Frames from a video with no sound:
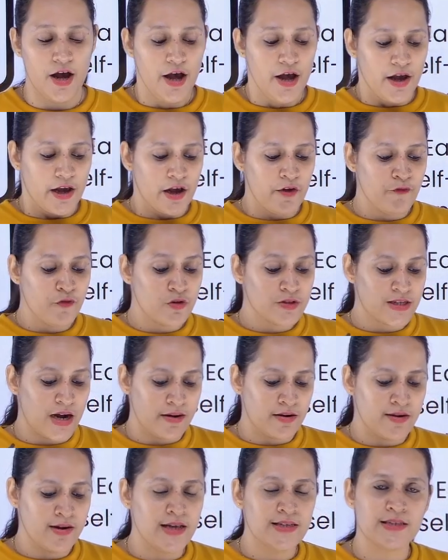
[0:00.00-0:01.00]
If you
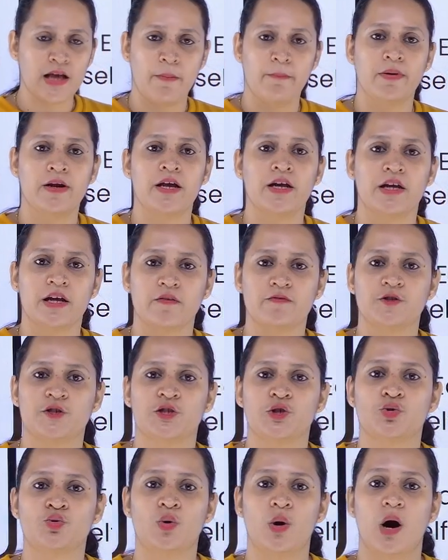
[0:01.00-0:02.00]
somebody gives
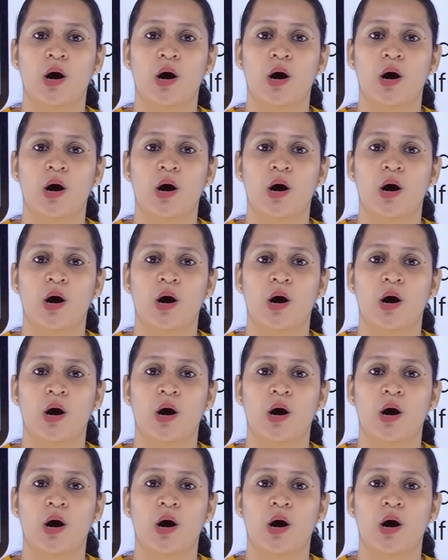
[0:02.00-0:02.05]
you